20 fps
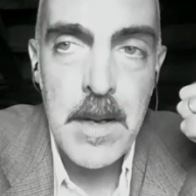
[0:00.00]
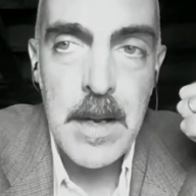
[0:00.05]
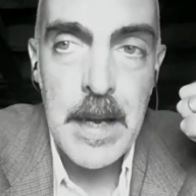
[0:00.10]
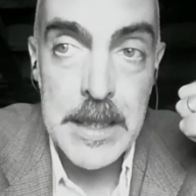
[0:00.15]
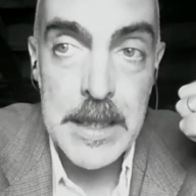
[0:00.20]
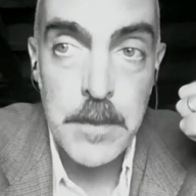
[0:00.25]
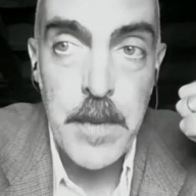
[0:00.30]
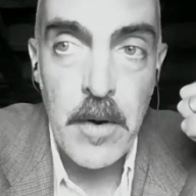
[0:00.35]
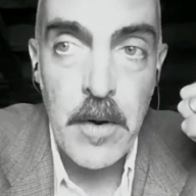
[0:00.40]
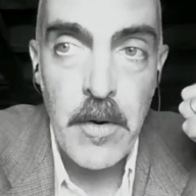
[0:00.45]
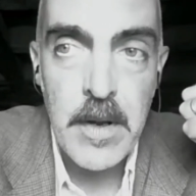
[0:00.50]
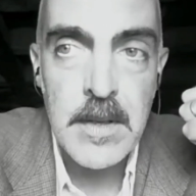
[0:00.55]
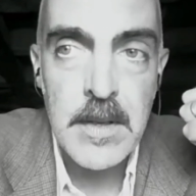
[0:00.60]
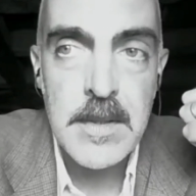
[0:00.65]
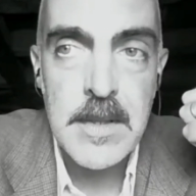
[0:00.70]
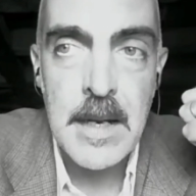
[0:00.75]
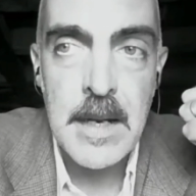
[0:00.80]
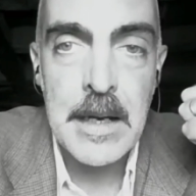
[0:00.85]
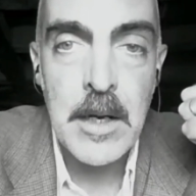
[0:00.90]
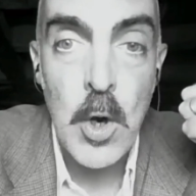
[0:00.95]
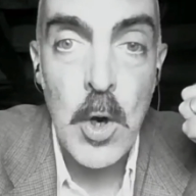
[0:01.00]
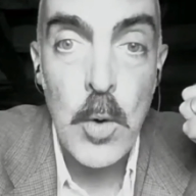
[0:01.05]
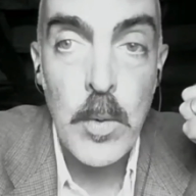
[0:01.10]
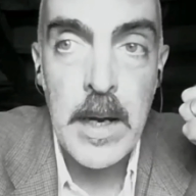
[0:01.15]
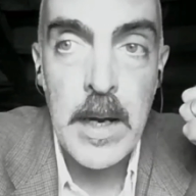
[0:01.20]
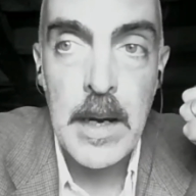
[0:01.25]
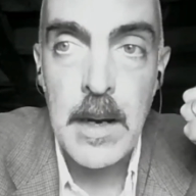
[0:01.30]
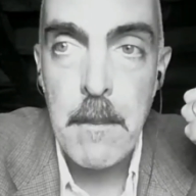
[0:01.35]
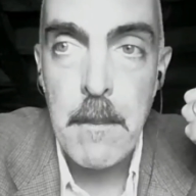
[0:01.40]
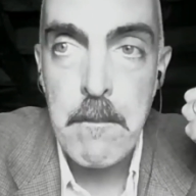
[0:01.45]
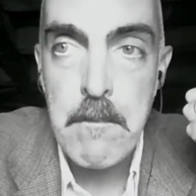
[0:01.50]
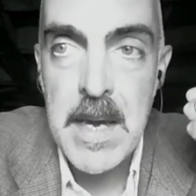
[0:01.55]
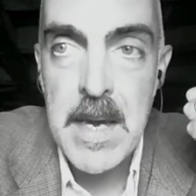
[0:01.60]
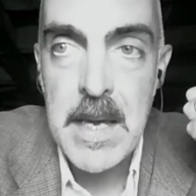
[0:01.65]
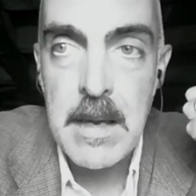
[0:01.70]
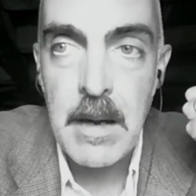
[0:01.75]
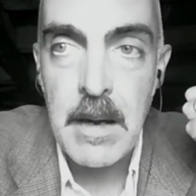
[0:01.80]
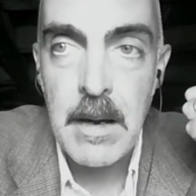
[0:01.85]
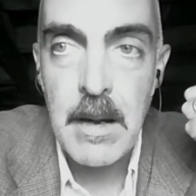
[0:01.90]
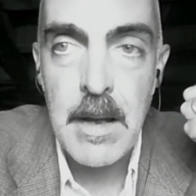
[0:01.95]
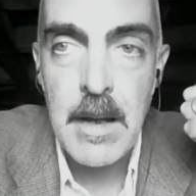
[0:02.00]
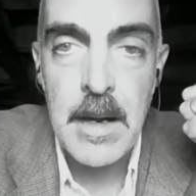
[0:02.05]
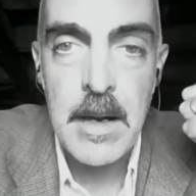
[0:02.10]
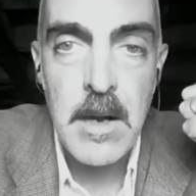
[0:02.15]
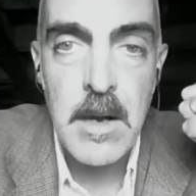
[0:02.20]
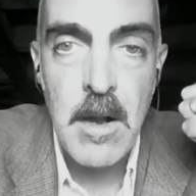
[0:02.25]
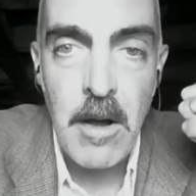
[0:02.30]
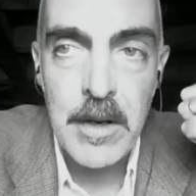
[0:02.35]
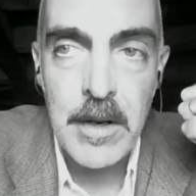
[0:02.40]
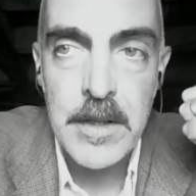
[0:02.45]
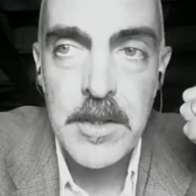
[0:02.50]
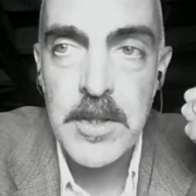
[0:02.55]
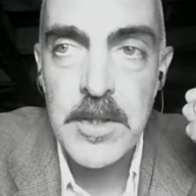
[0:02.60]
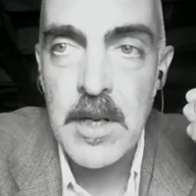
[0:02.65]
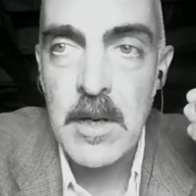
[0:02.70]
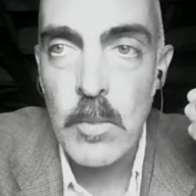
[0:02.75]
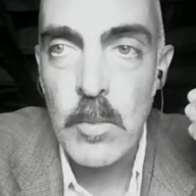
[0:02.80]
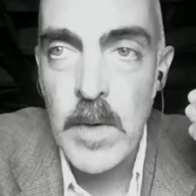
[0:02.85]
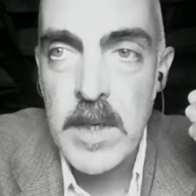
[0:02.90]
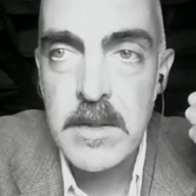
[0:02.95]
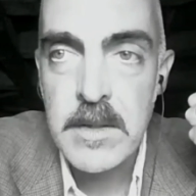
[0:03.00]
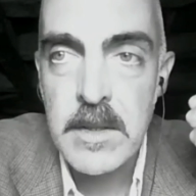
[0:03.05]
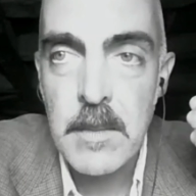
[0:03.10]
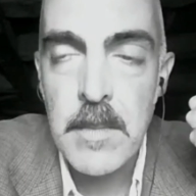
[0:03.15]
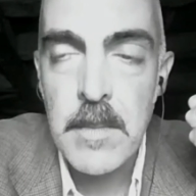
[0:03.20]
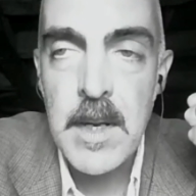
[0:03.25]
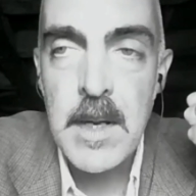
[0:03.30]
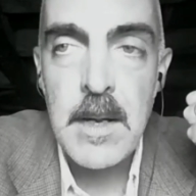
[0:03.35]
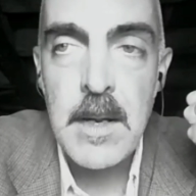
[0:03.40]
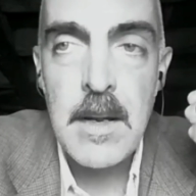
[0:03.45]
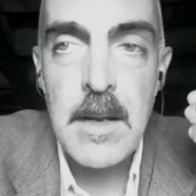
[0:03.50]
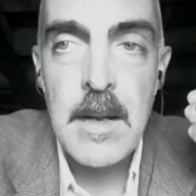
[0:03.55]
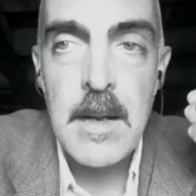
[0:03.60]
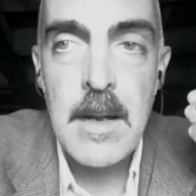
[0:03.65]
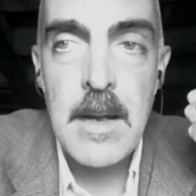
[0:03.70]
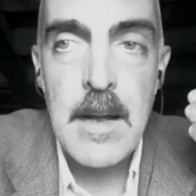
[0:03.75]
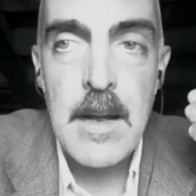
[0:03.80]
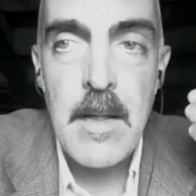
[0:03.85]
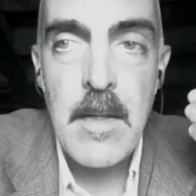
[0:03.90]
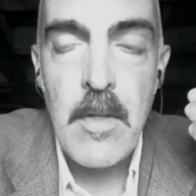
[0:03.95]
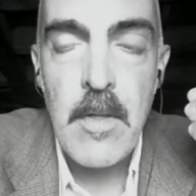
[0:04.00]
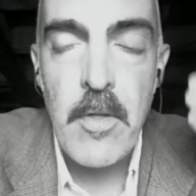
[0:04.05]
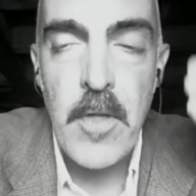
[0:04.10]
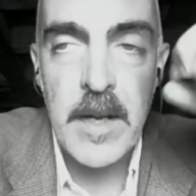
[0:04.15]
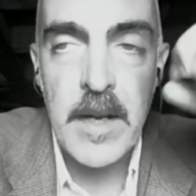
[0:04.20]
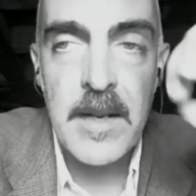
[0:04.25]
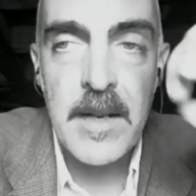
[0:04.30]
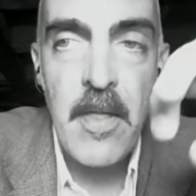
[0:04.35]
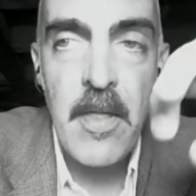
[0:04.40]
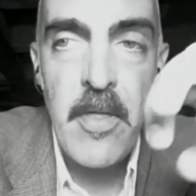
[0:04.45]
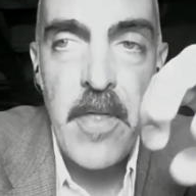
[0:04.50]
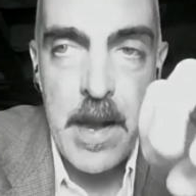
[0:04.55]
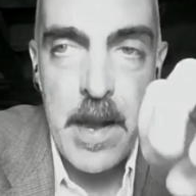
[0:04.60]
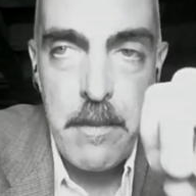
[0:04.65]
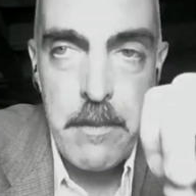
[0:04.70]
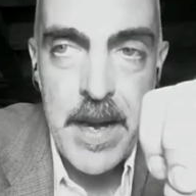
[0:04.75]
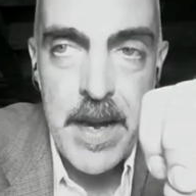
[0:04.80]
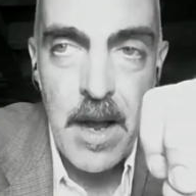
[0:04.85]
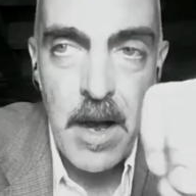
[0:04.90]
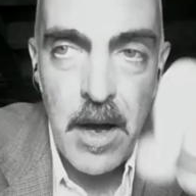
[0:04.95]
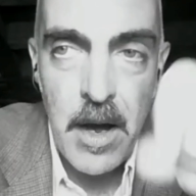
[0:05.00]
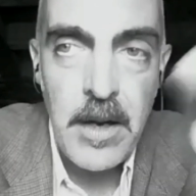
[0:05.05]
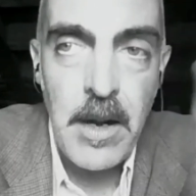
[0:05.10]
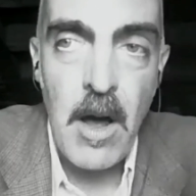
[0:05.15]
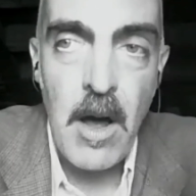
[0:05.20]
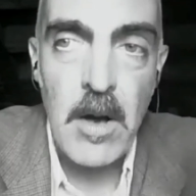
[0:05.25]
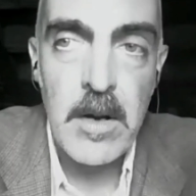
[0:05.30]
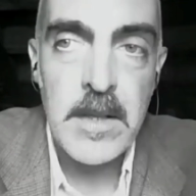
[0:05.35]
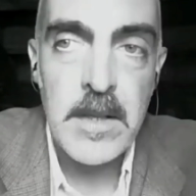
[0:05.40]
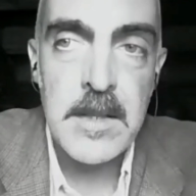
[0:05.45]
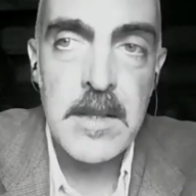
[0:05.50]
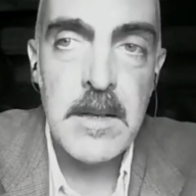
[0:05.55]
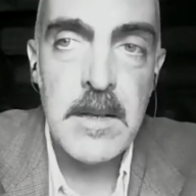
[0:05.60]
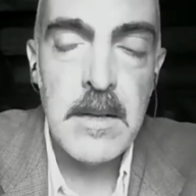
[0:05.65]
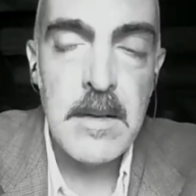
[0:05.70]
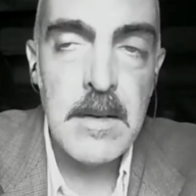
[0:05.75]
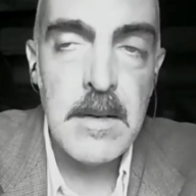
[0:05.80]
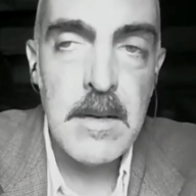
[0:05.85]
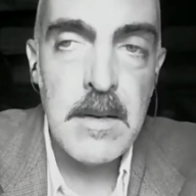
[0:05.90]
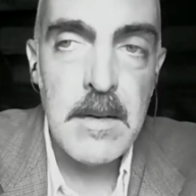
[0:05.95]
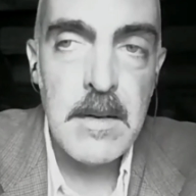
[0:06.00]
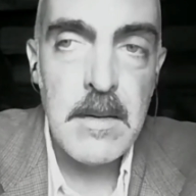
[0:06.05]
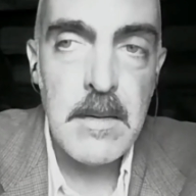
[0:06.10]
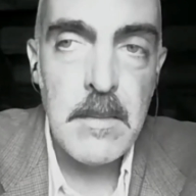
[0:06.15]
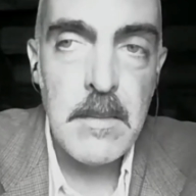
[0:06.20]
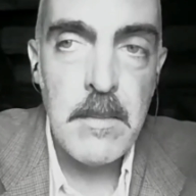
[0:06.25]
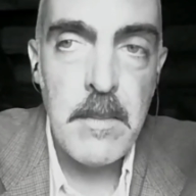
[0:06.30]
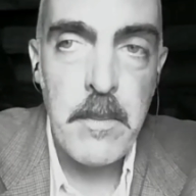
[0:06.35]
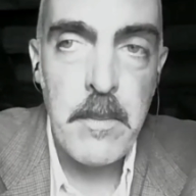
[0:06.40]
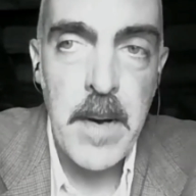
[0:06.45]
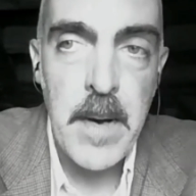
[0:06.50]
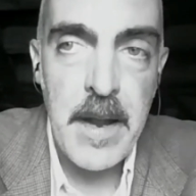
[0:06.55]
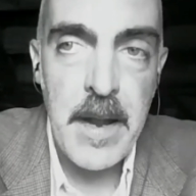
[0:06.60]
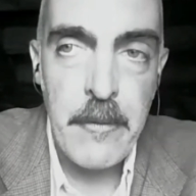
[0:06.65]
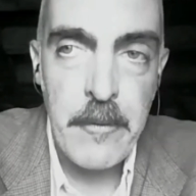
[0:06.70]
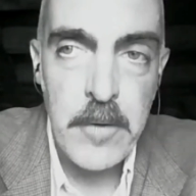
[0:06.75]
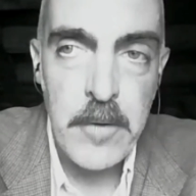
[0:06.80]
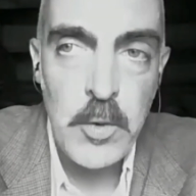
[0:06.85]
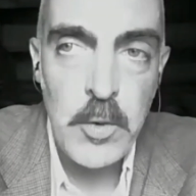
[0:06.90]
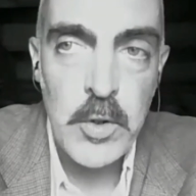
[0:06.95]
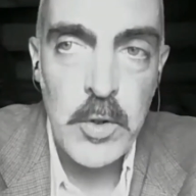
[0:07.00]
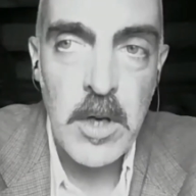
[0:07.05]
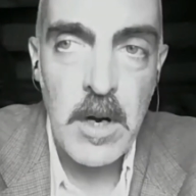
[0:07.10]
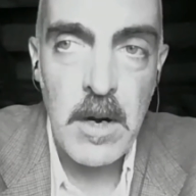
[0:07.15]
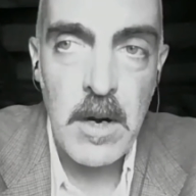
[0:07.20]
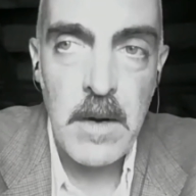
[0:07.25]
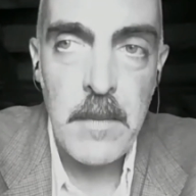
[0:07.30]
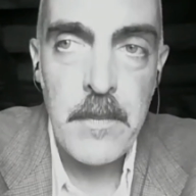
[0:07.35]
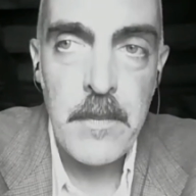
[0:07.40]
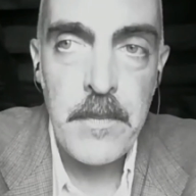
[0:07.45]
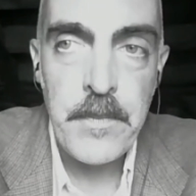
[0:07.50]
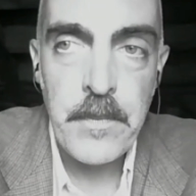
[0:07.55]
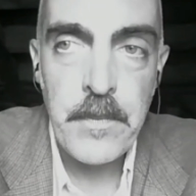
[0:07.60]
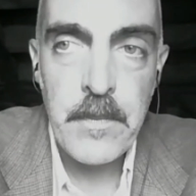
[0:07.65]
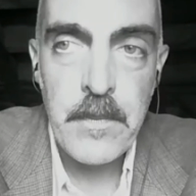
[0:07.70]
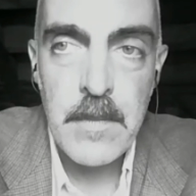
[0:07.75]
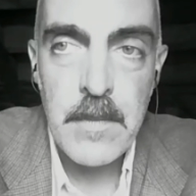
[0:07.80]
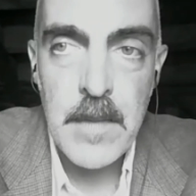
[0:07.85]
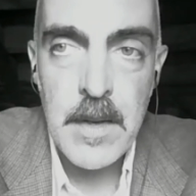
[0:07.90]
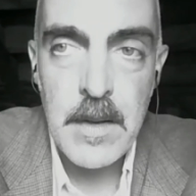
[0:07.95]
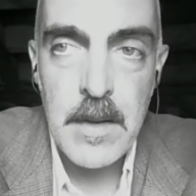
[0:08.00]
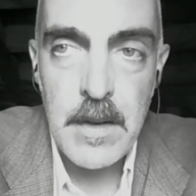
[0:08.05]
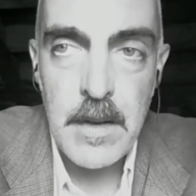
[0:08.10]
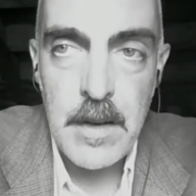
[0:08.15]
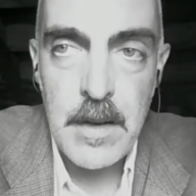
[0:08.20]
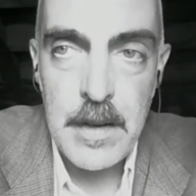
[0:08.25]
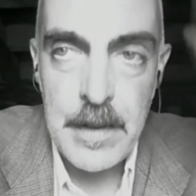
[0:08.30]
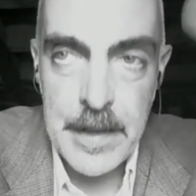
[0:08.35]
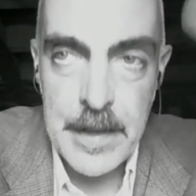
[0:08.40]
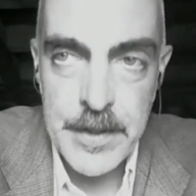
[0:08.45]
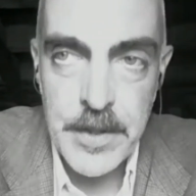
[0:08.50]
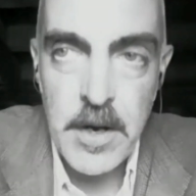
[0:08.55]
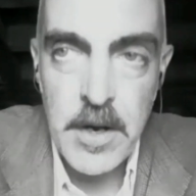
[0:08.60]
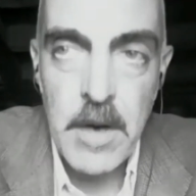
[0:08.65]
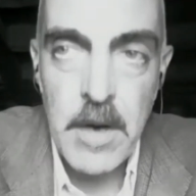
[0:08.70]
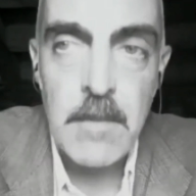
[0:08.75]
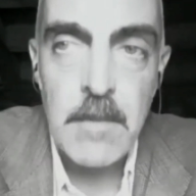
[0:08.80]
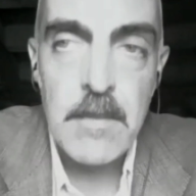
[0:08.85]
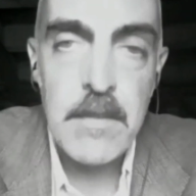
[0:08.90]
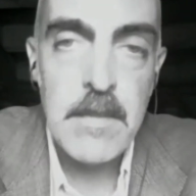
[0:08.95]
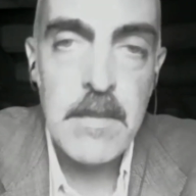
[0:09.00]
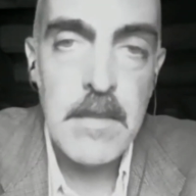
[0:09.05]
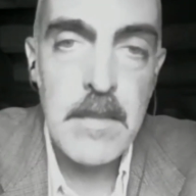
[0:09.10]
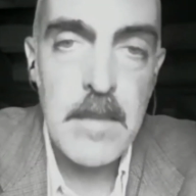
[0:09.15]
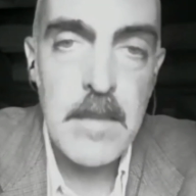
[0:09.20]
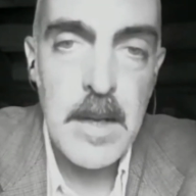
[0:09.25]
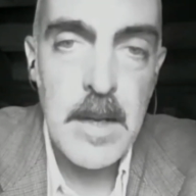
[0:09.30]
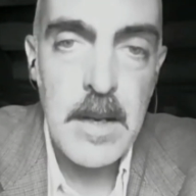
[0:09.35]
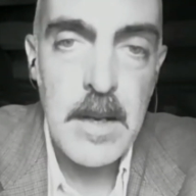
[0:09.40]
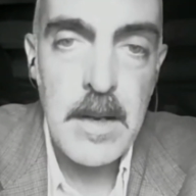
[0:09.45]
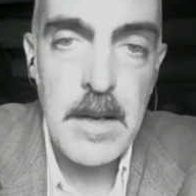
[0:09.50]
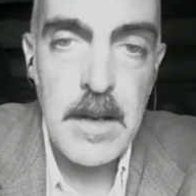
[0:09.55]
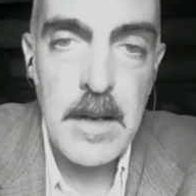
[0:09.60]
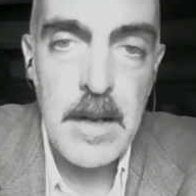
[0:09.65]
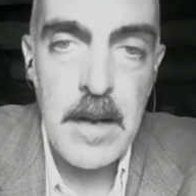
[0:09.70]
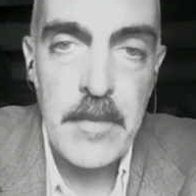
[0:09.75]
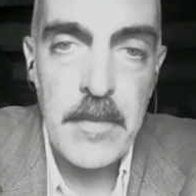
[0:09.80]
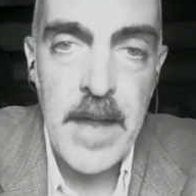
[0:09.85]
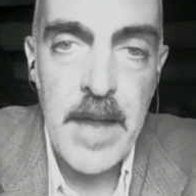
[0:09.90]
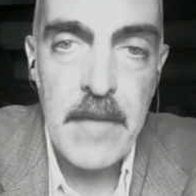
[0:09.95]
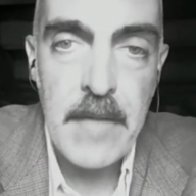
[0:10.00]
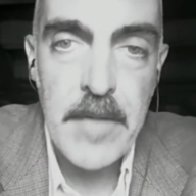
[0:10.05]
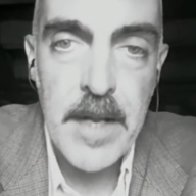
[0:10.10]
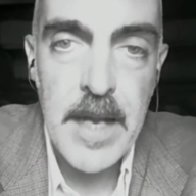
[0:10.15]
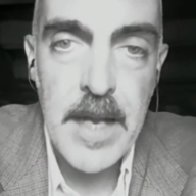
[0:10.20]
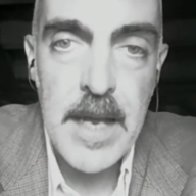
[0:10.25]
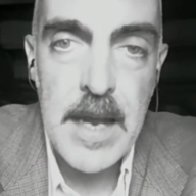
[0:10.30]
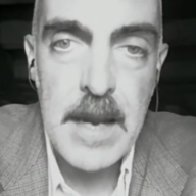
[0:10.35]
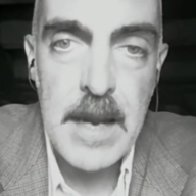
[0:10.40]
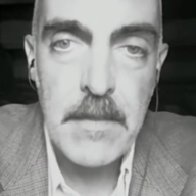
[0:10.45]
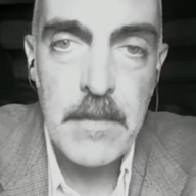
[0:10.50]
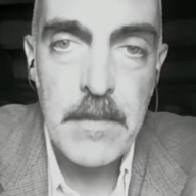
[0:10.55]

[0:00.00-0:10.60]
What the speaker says: experience and encoding meaning and knowledge and wisdom that can then be unlocked by a future listener if they have the key.